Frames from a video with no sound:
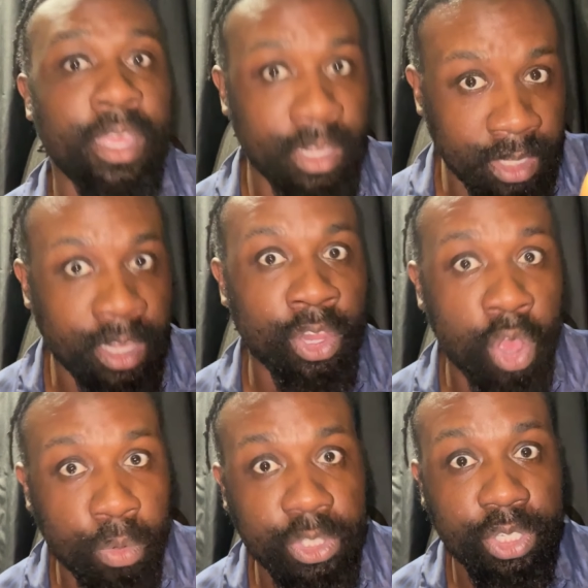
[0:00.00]

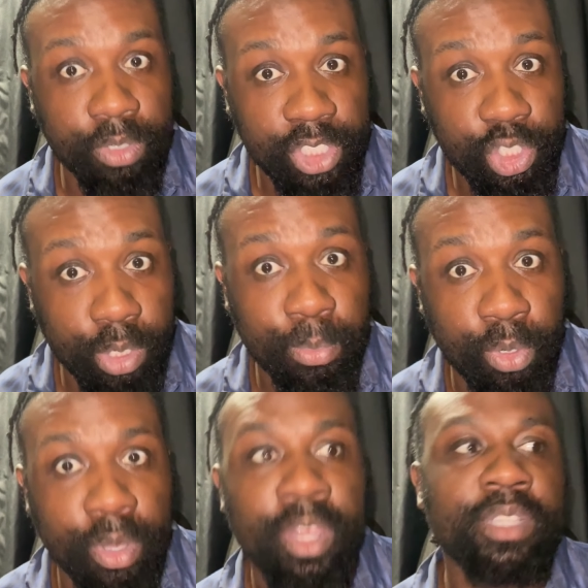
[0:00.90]
along with your
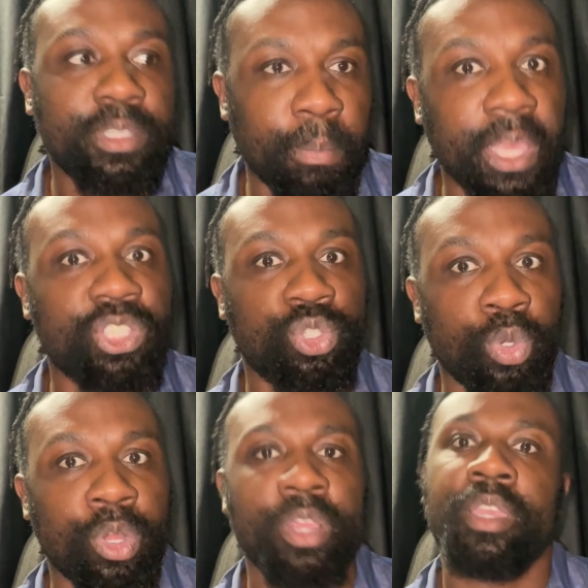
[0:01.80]
distributor to make
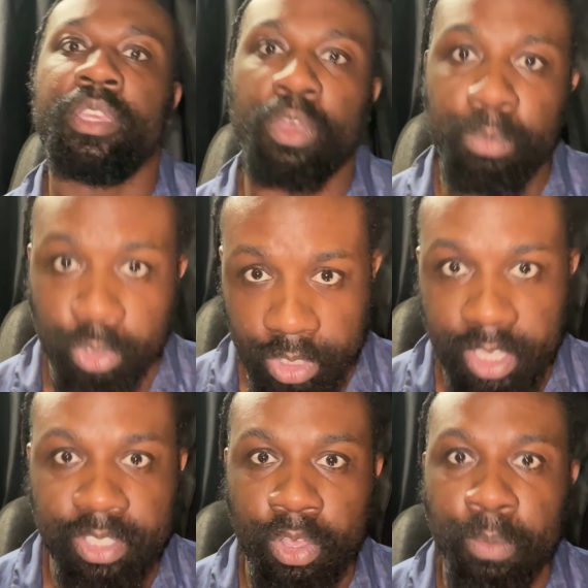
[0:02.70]
sure your music
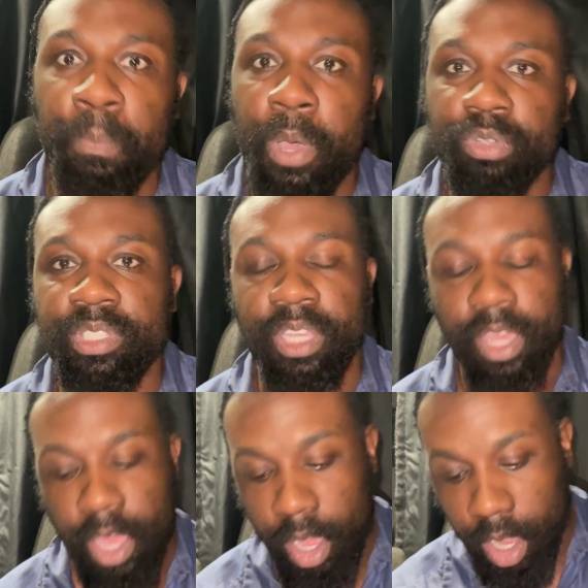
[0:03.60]
is on posted.
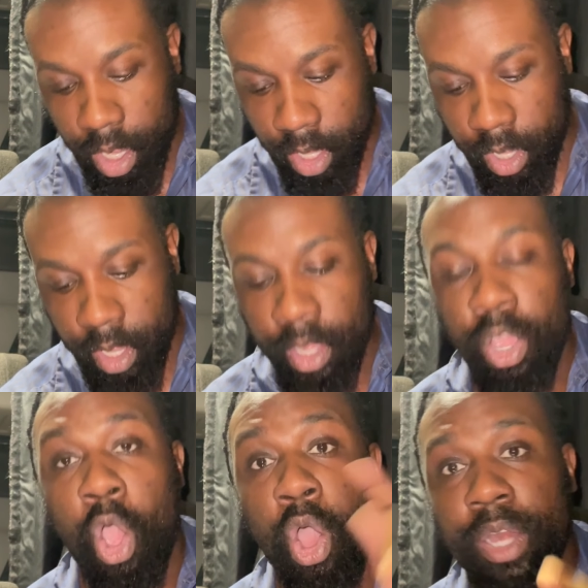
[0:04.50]

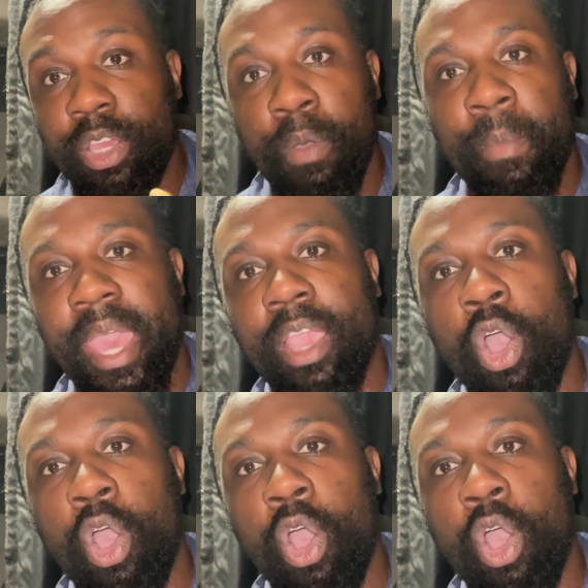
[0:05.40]
Audio Mac,